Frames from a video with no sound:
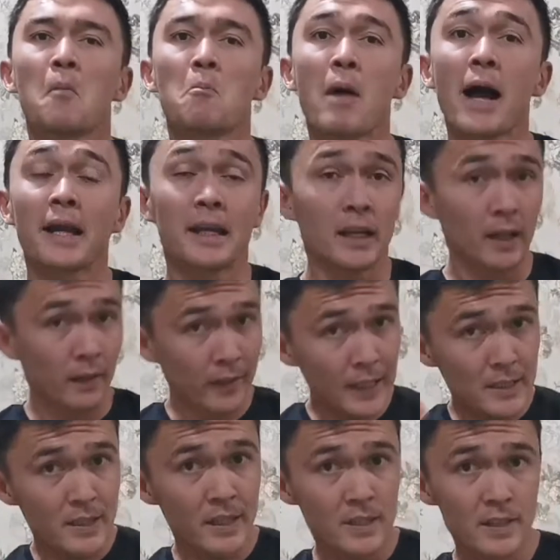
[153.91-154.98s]
my
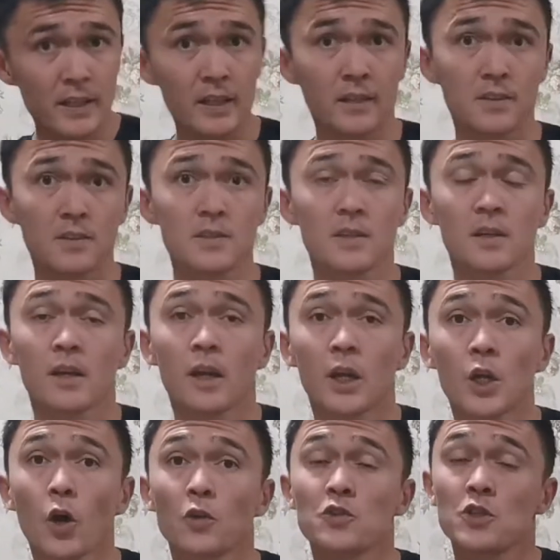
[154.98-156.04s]
listening skills
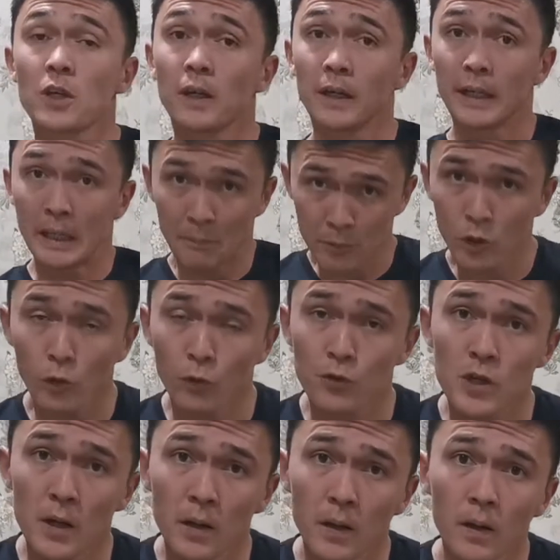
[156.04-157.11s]
got improved,